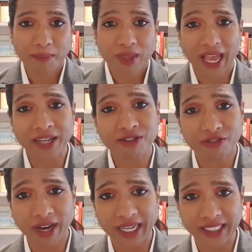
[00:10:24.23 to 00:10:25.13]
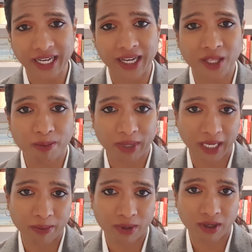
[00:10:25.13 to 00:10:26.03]
and find other
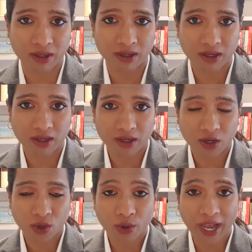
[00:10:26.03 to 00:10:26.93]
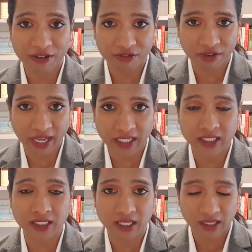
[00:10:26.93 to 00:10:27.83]
people who have
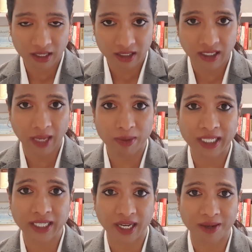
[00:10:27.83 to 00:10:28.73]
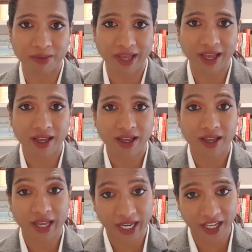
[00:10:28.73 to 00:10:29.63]
failed the same exam
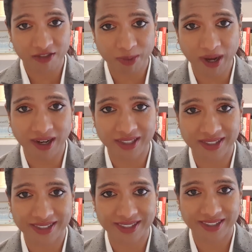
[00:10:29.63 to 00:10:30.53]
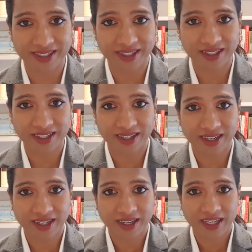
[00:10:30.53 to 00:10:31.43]
and have passed.
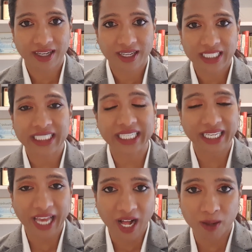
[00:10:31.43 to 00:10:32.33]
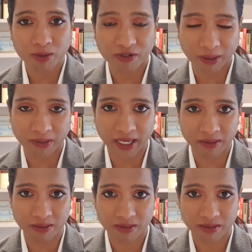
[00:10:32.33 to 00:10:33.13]
Seek help from them.